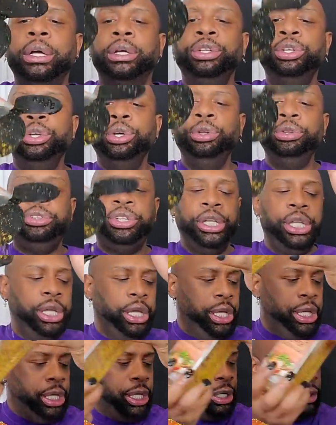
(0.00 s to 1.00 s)
You
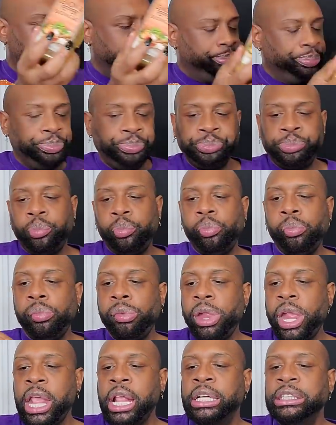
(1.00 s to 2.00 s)
see it?
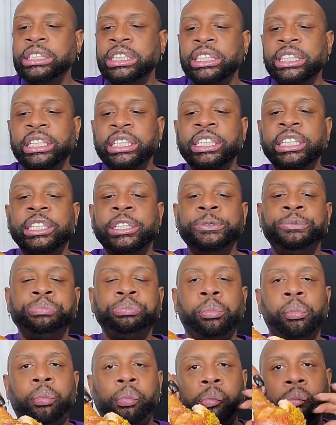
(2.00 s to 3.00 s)

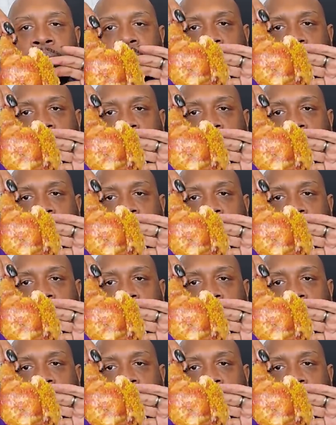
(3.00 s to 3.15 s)
Mm.